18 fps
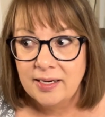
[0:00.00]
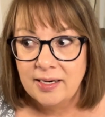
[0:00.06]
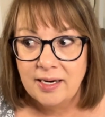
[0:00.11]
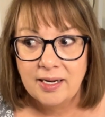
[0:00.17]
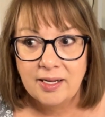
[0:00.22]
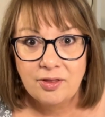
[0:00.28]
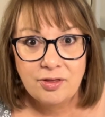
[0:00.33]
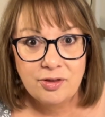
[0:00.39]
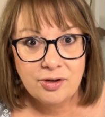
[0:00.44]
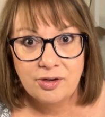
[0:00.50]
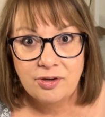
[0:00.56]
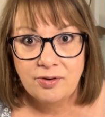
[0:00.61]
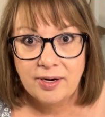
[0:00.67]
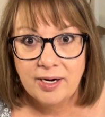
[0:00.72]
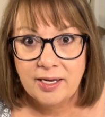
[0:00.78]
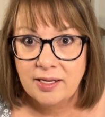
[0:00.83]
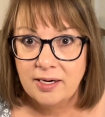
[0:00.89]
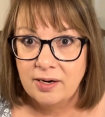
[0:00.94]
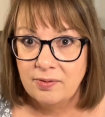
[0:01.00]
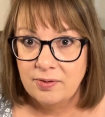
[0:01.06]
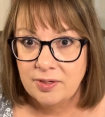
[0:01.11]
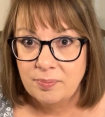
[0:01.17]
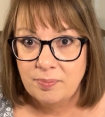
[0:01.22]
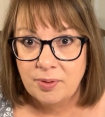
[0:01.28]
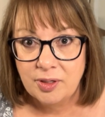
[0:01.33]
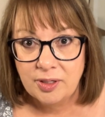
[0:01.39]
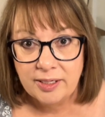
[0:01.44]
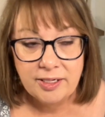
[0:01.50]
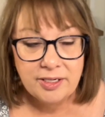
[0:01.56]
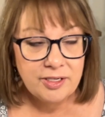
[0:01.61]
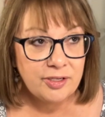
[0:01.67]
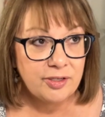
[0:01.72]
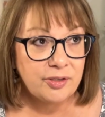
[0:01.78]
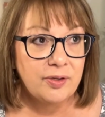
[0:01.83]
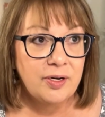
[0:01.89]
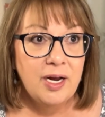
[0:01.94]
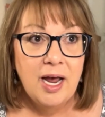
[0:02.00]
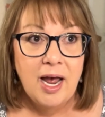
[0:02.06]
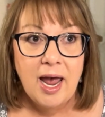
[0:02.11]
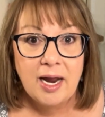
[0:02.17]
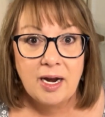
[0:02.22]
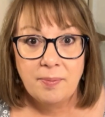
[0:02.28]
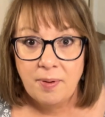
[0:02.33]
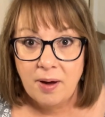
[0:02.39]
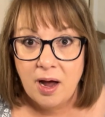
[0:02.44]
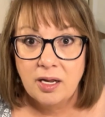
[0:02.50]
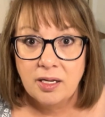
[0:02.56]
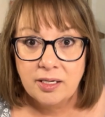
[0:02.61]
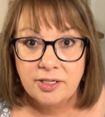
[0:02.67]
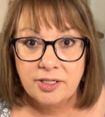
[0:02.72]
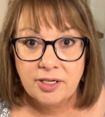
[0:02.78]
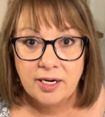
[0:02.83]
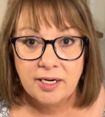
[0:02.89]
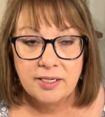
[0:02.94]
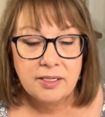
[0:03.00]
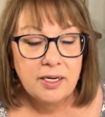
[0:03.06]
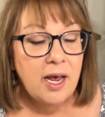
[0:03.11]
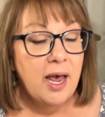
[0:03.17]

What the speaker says: in third grade that I was a bully to and apologize.